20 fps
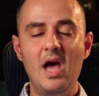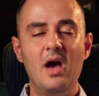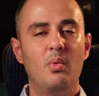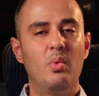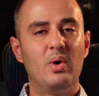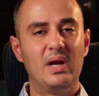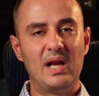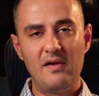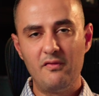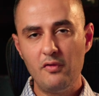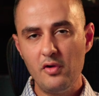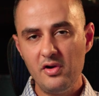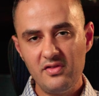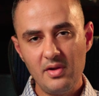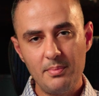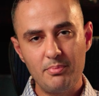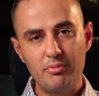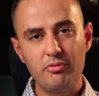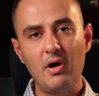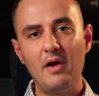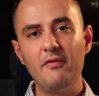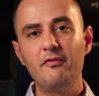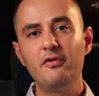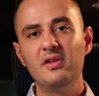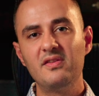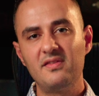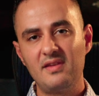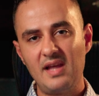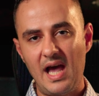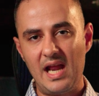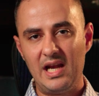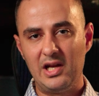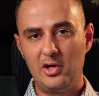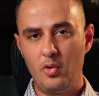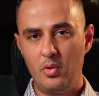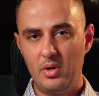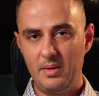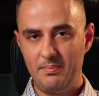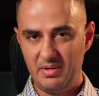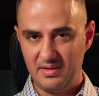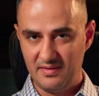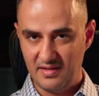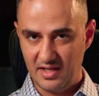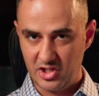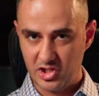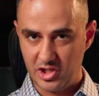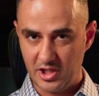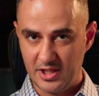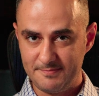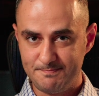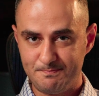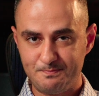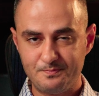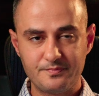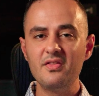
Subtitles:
Whenever it's a preference category petition,